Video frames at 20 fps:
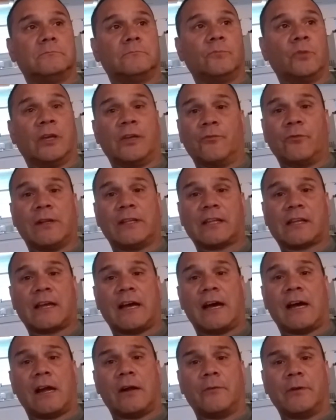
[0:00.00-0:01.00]
we can rent a
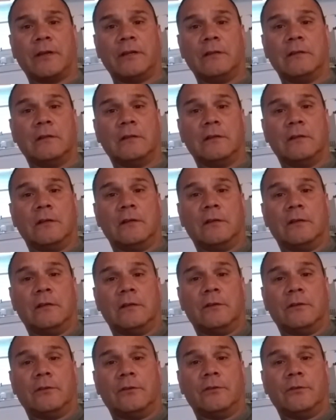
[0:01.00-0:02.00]
car and
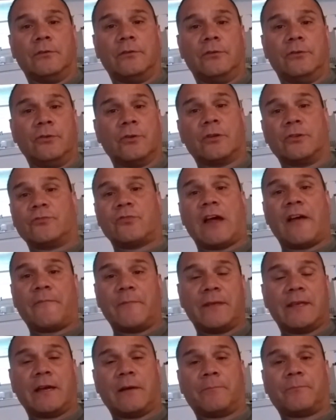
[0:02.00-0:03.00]
you can drive
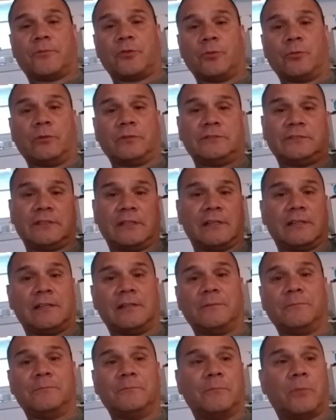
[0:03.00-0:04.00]
me up towards
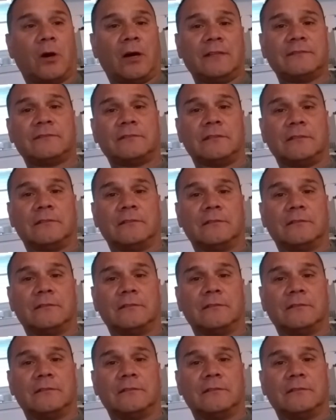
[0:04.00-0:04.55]
Boston.